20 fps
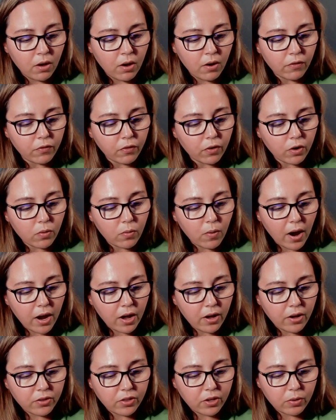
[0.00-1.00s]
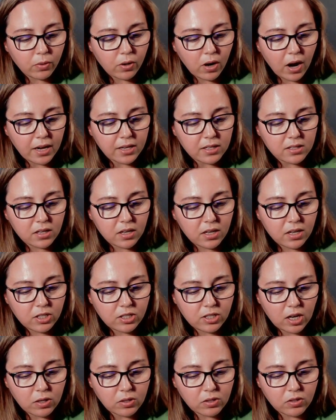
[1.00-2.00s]
For a while there were isolated
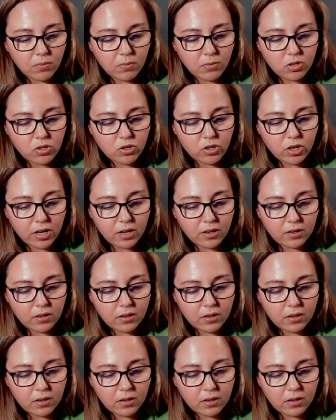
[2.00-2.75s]
shouts from the street,